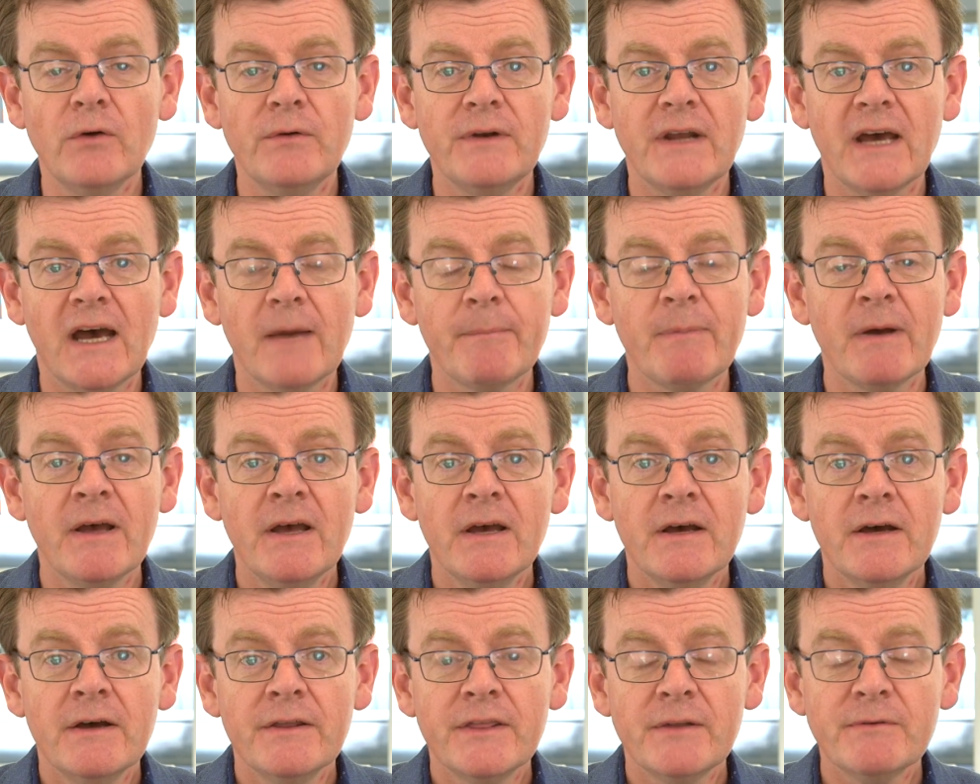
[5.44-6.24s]
ONAP,
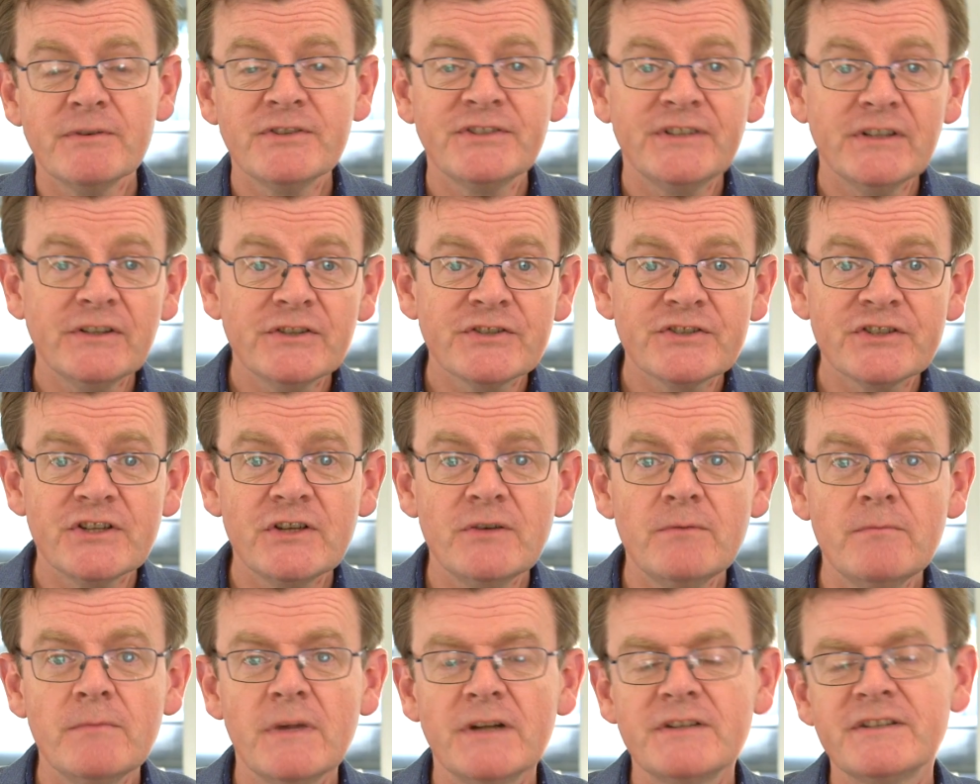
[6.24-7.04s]
there are still
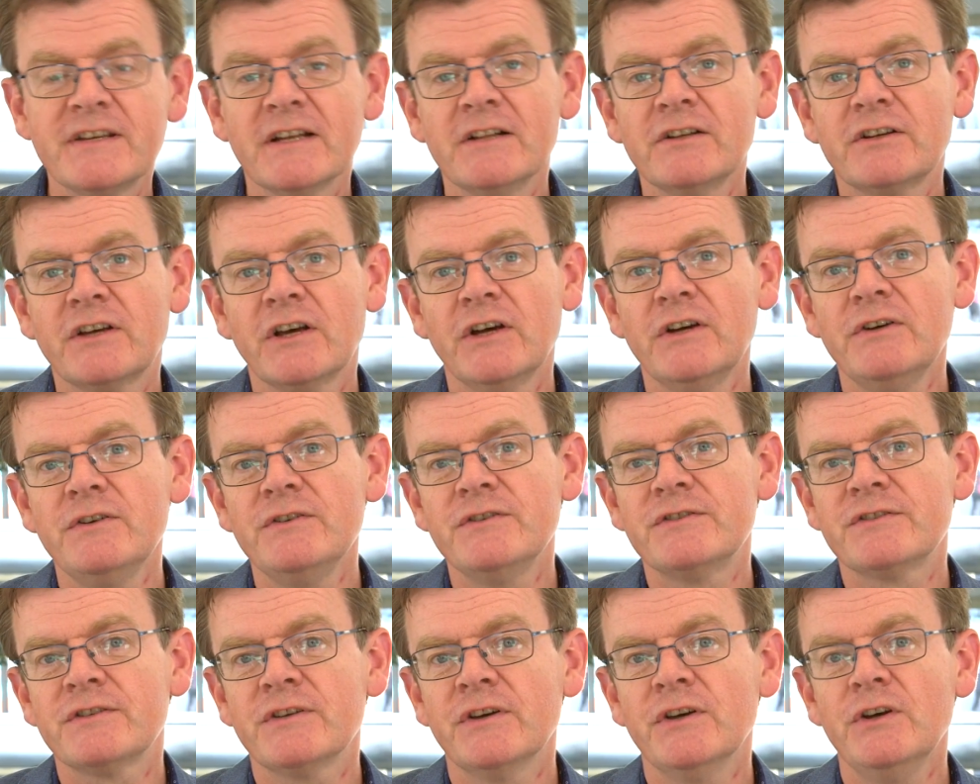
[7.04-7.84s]
some
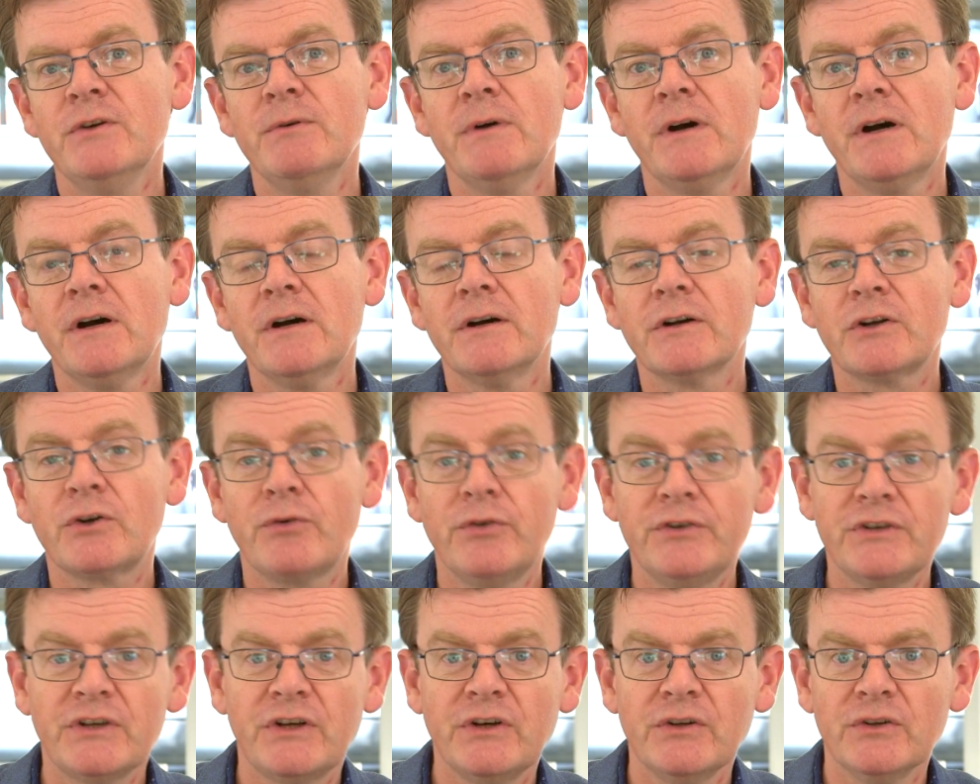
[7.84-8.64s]
telcos who are
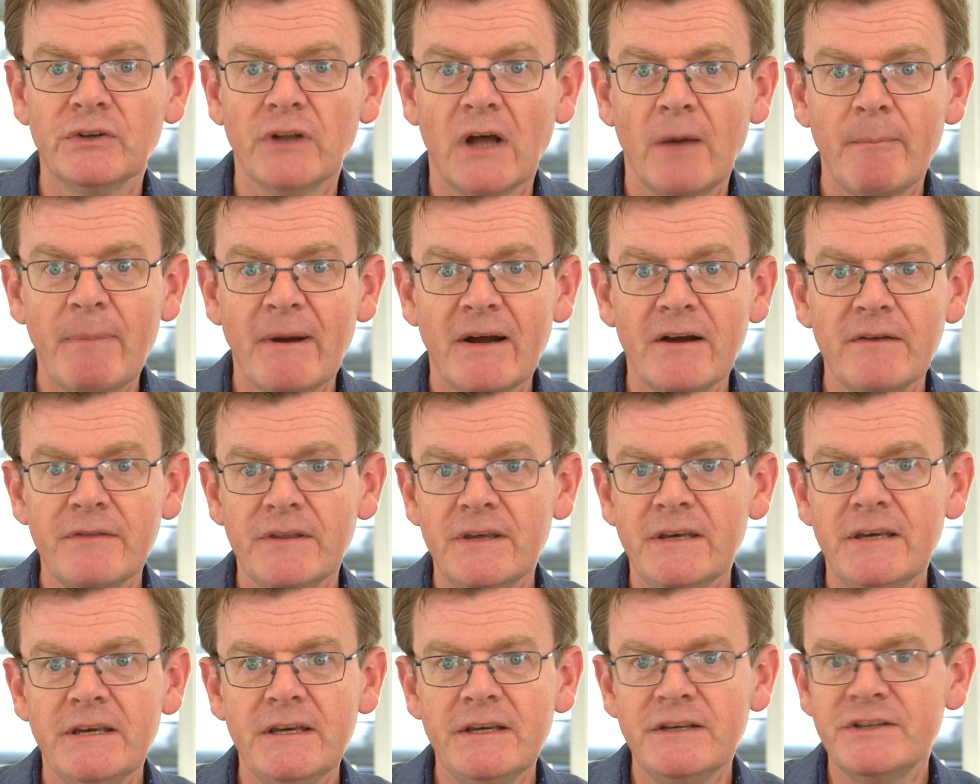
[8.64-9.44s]
critical about
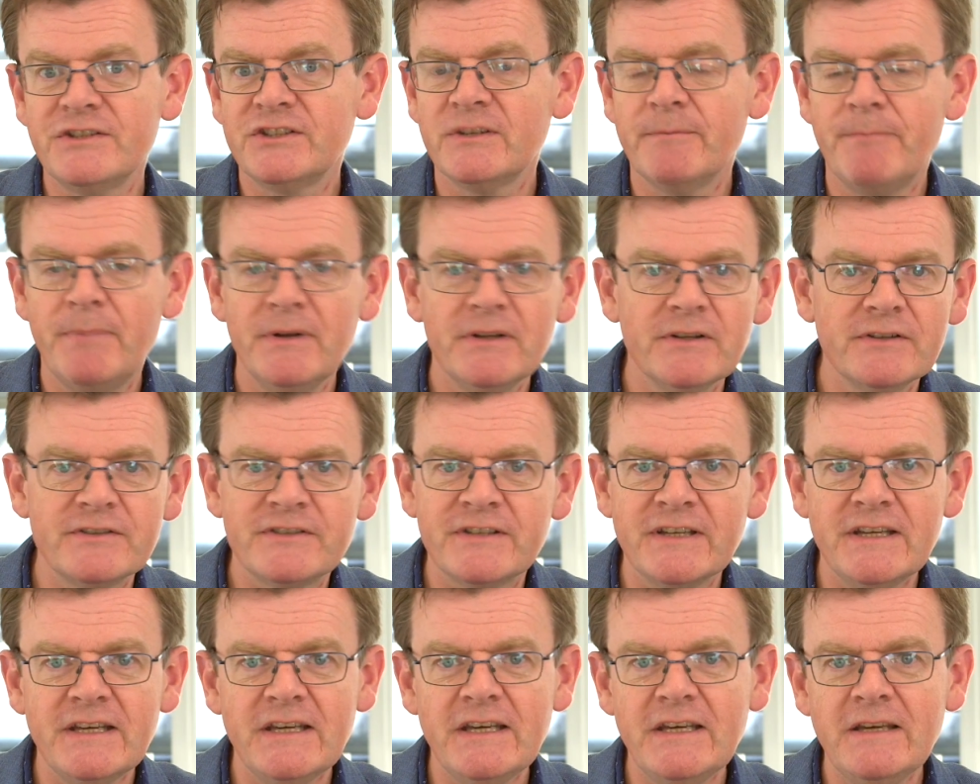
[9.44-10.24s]
the
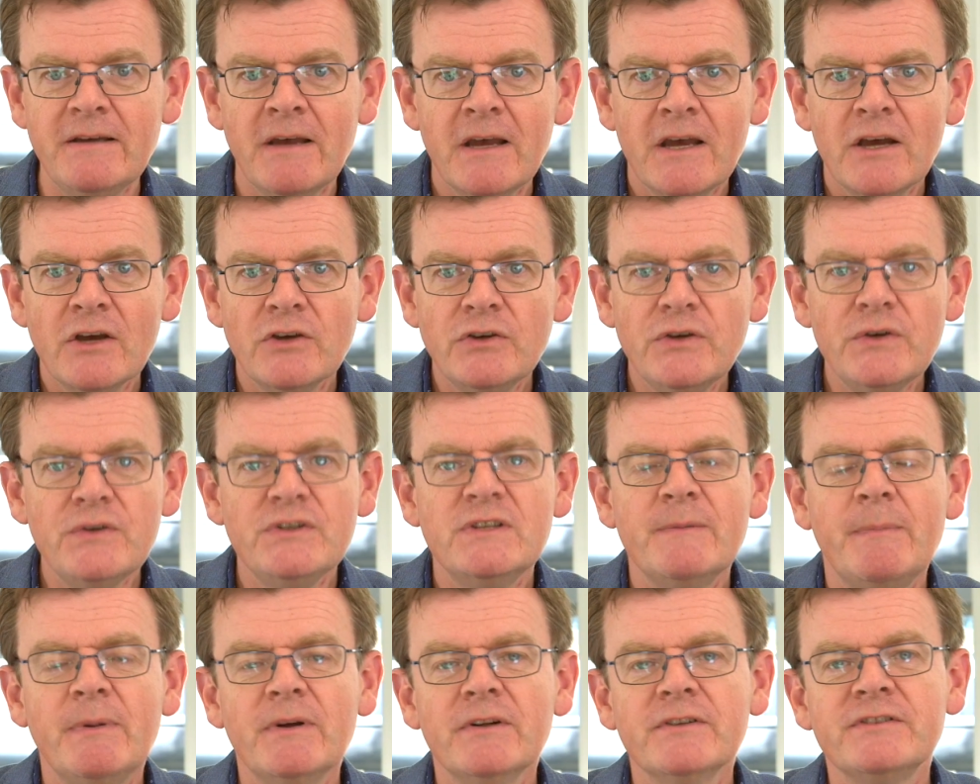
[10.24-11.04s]
stability,
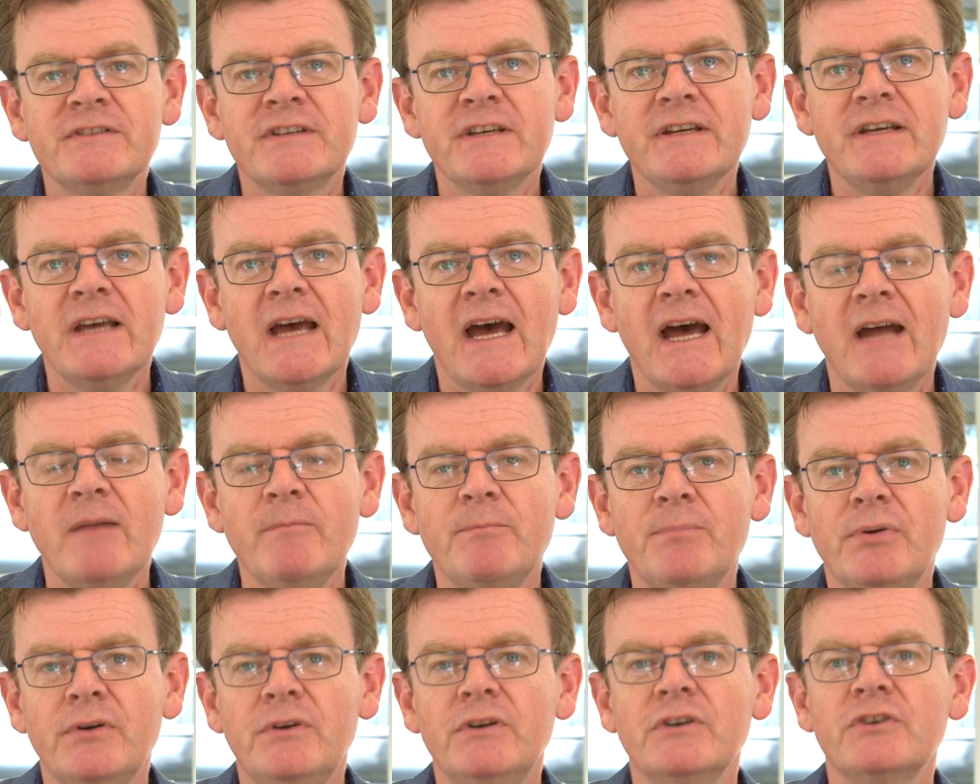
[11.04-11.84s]
usability
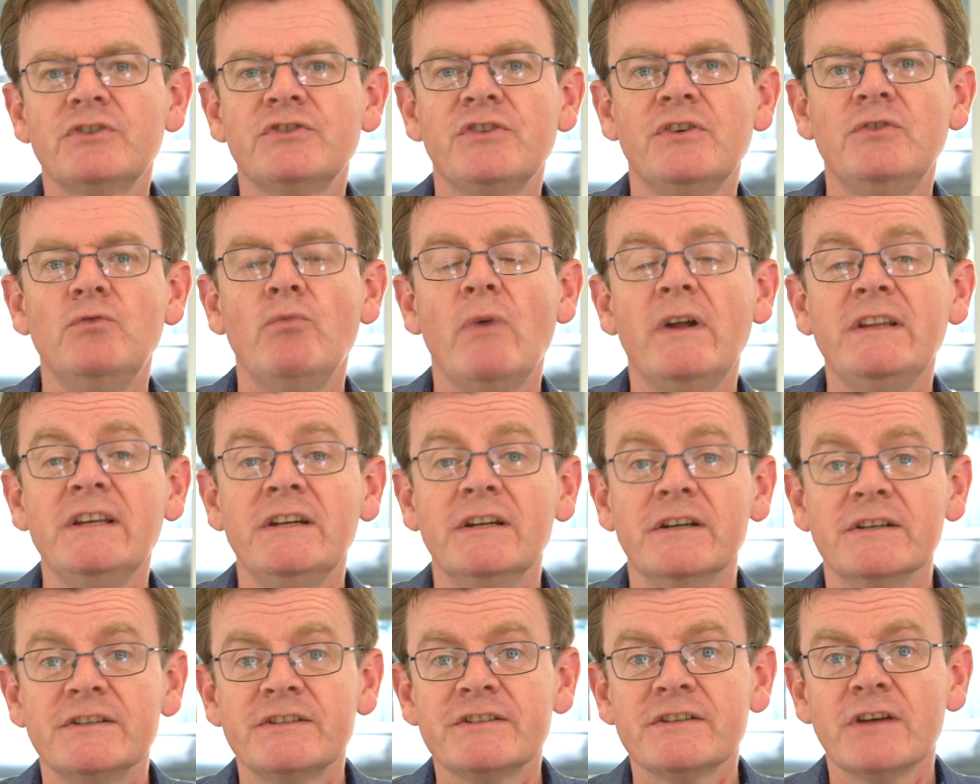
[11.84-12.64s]
and production
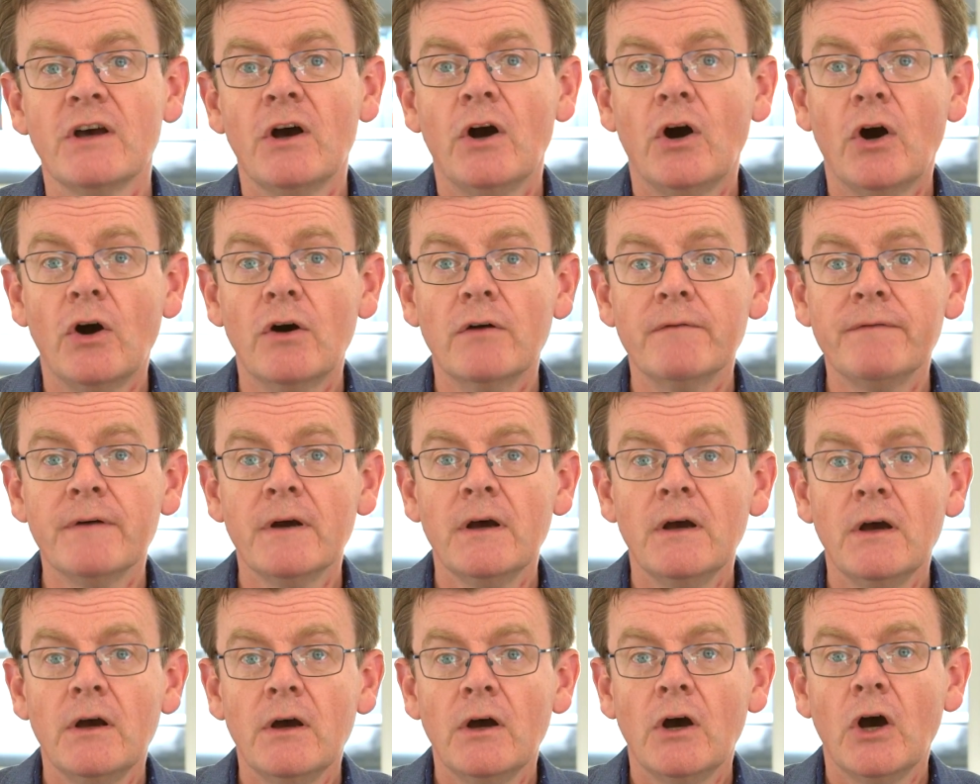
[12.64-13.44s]
readiness of
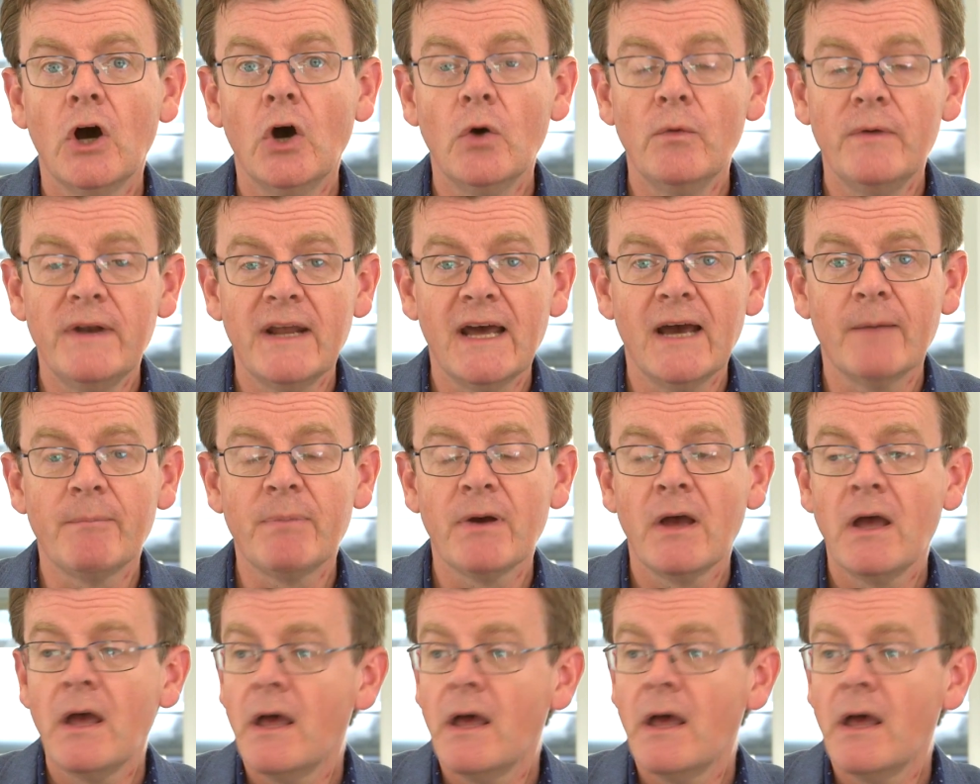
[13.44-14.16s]
ONAP.